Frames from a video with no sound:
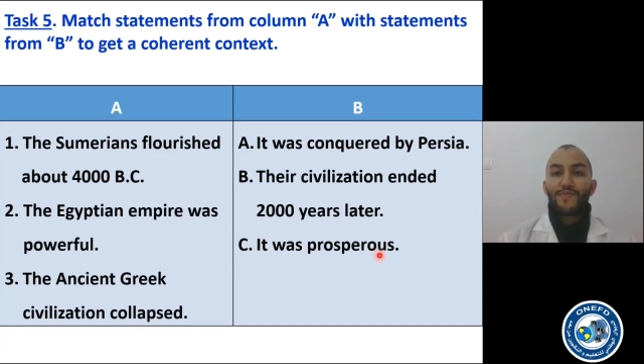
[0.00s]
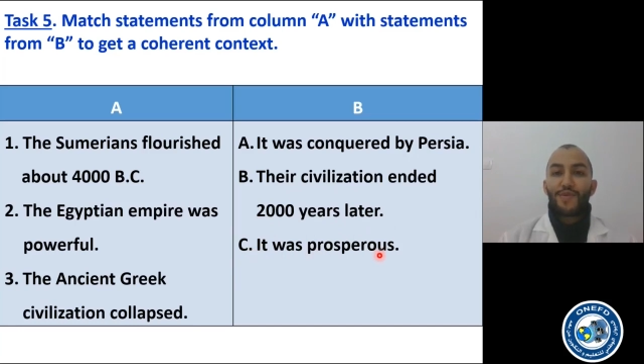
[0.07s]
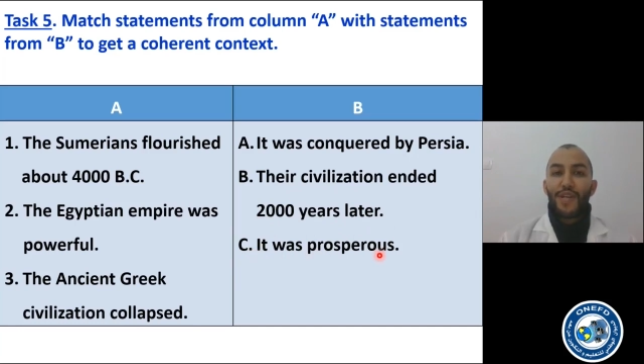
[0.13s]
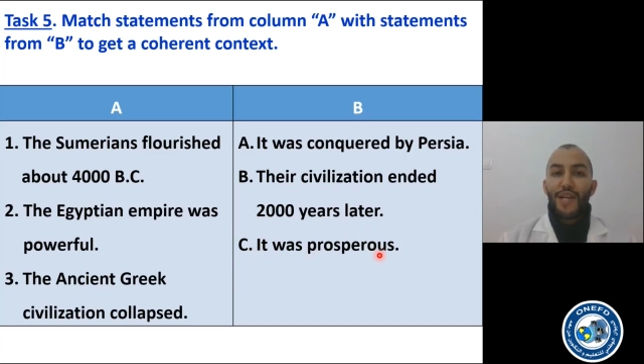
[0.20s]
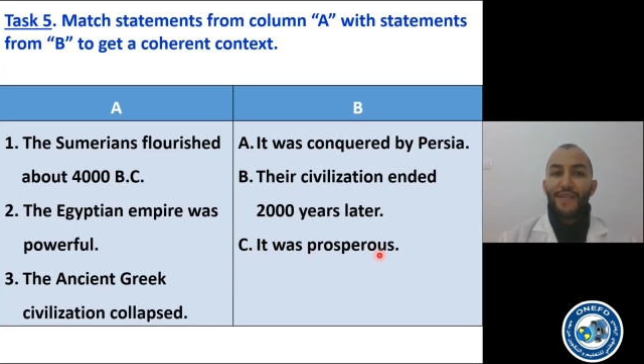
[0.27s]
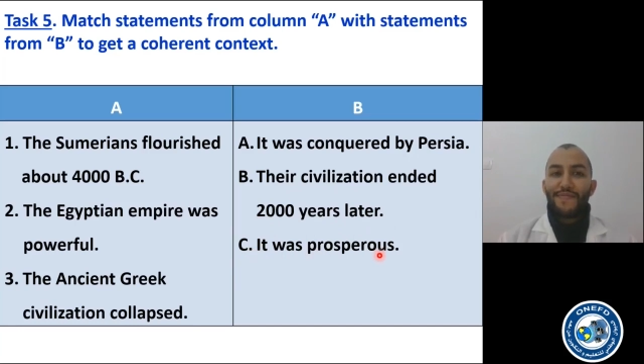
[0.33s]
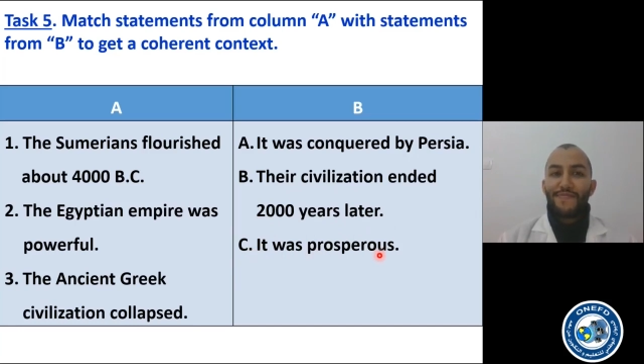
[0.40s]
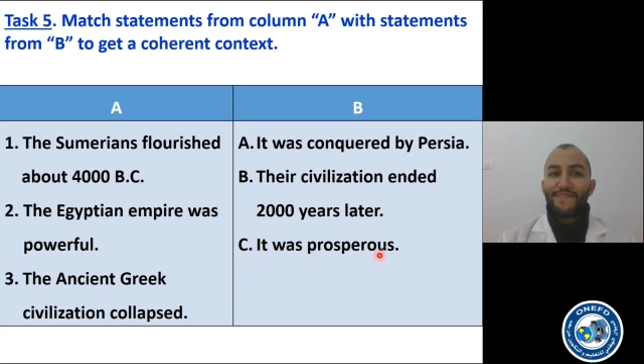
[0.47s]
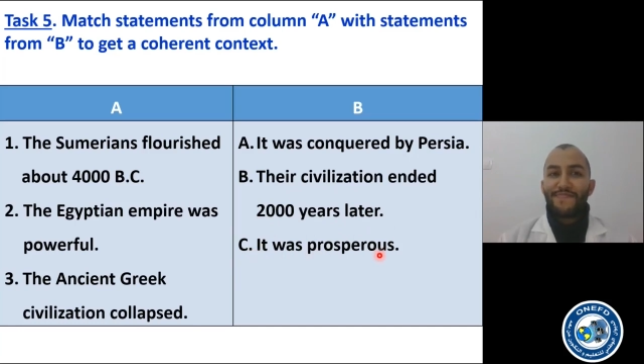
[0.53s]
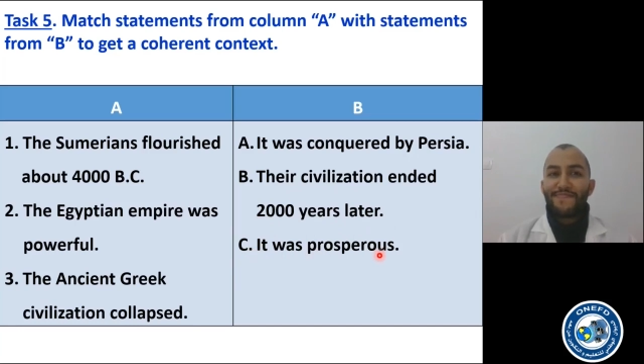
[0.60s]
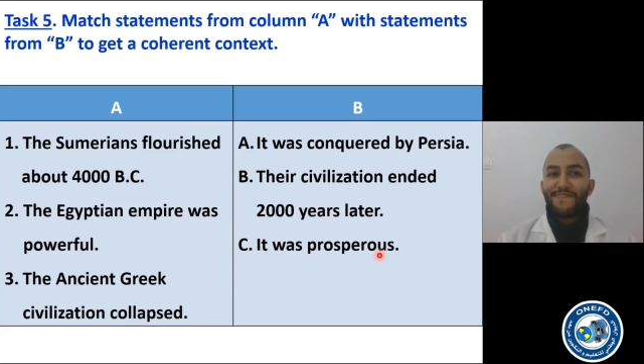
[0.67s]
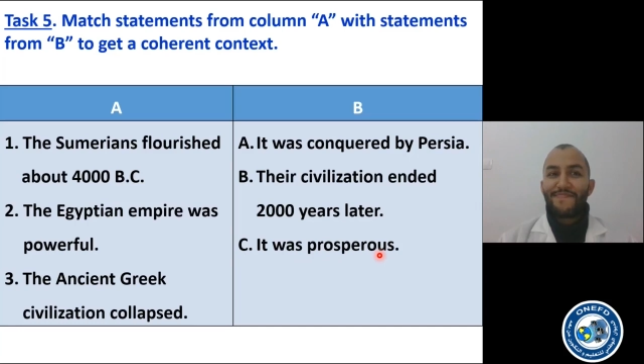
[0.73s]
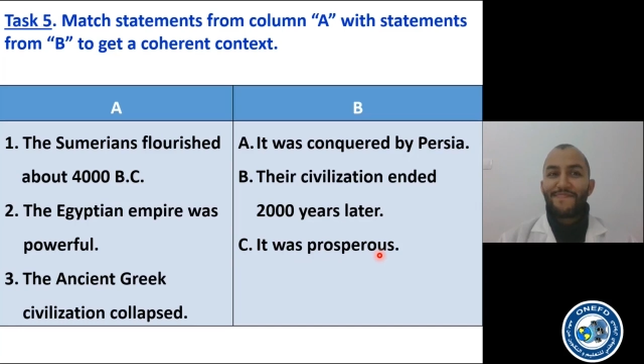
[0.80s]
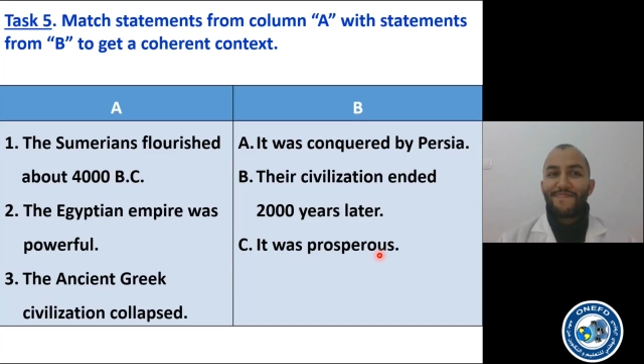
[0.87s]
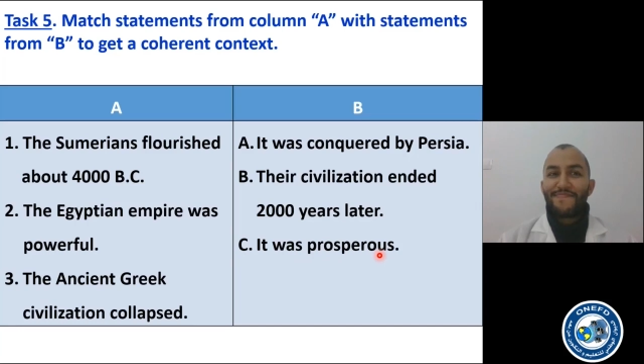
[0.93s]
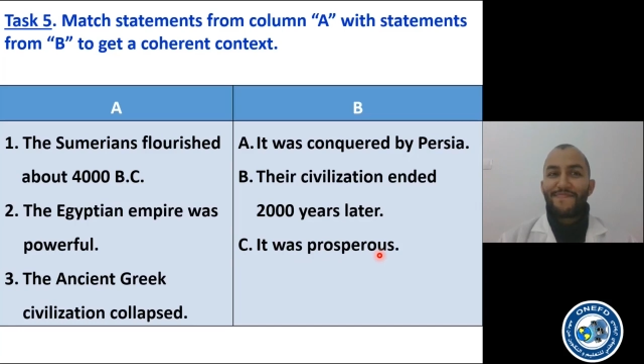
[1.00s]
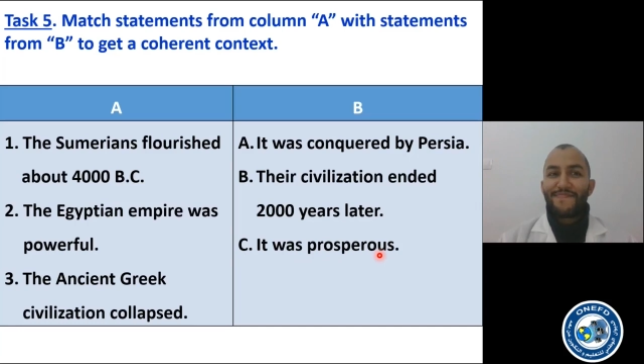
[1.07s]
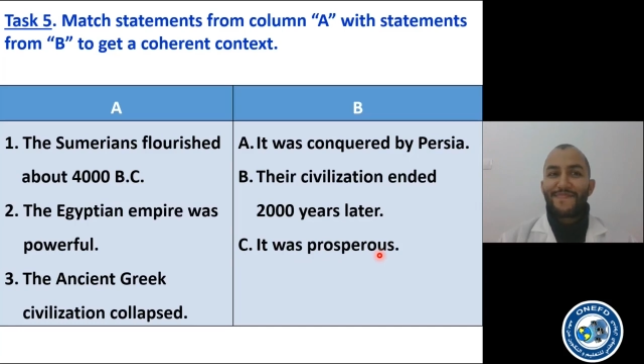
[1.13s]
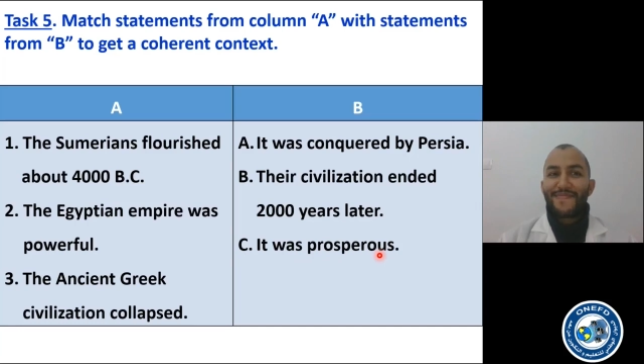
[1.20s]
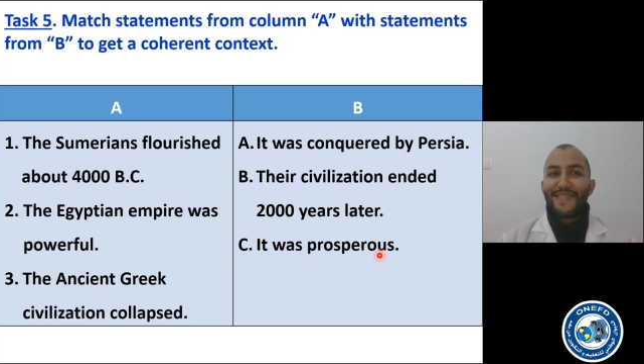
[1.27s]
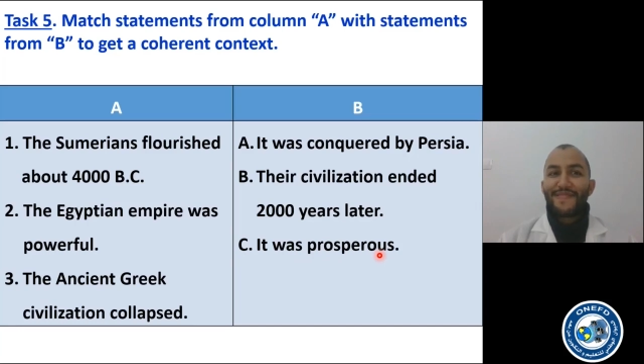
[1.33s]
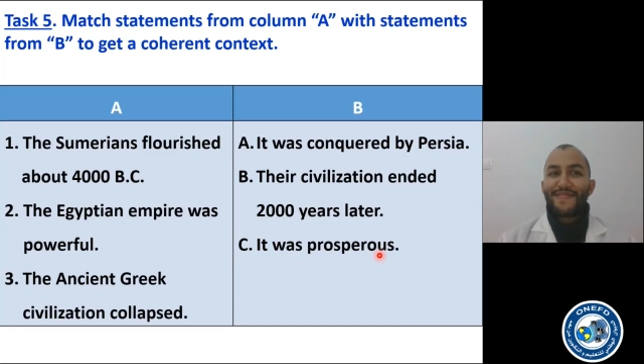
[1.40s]
Okay,
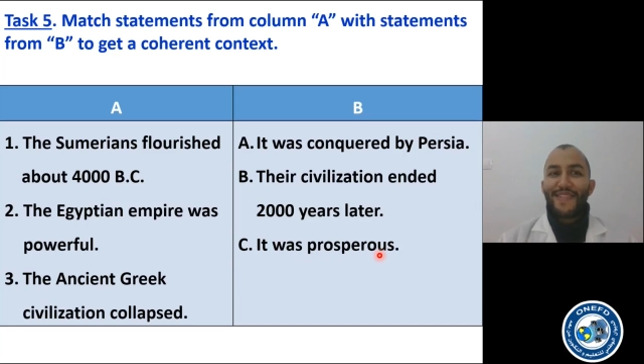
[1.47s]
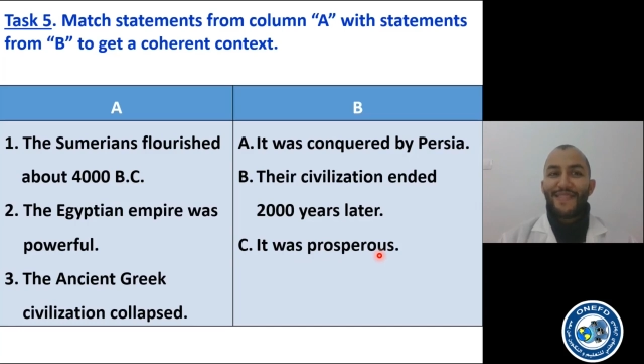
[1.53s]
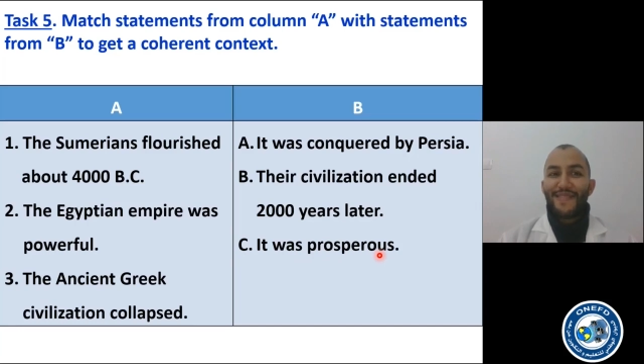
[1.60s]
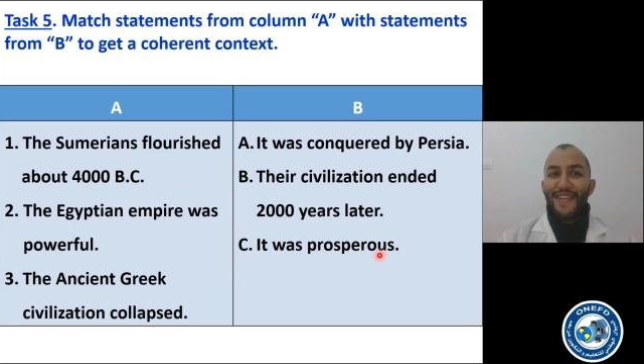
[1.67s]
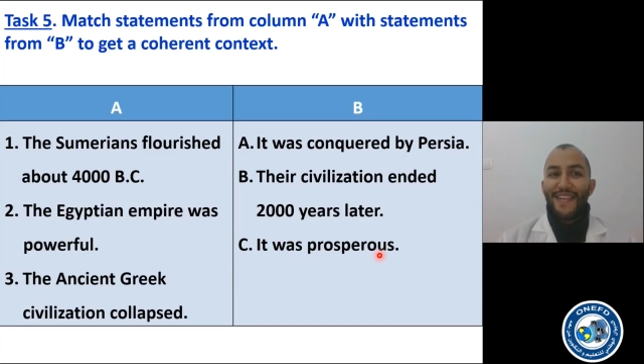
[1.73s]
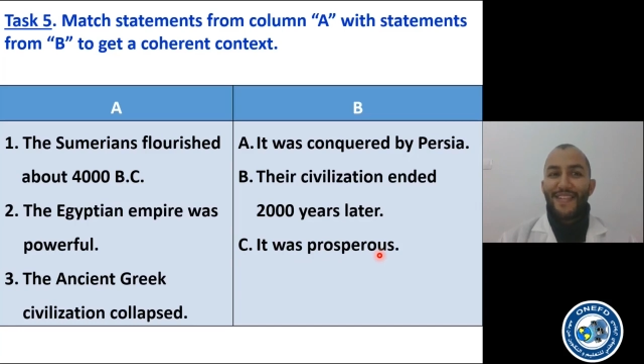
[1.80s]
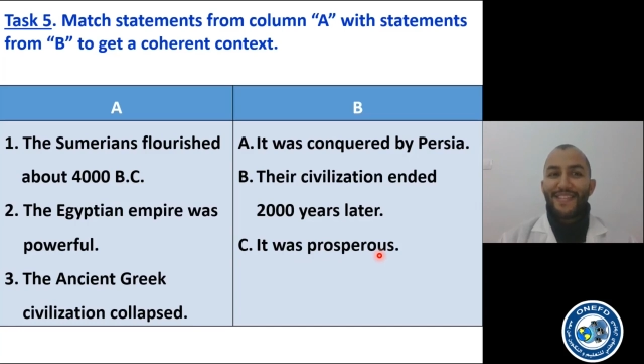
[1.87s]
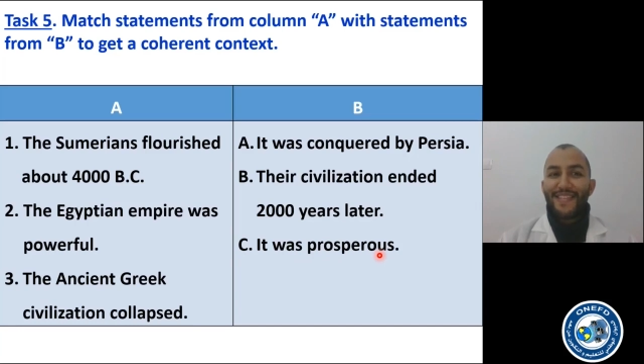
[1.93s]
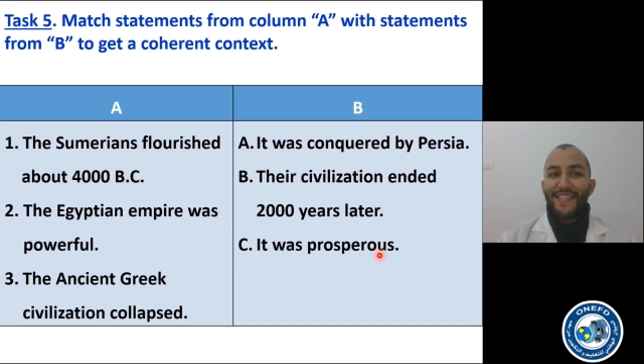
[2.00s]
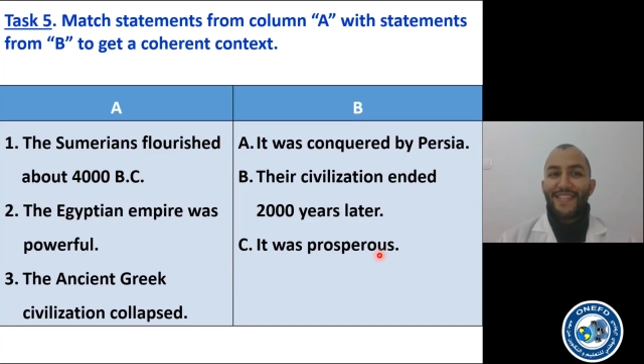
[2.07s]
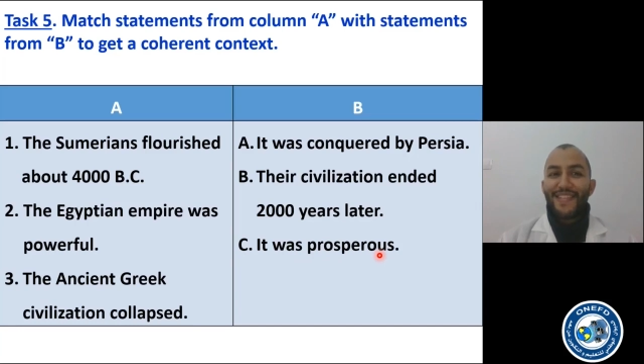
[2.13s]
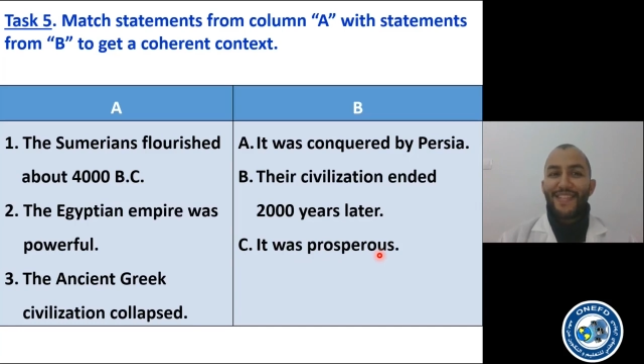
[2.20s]
all right.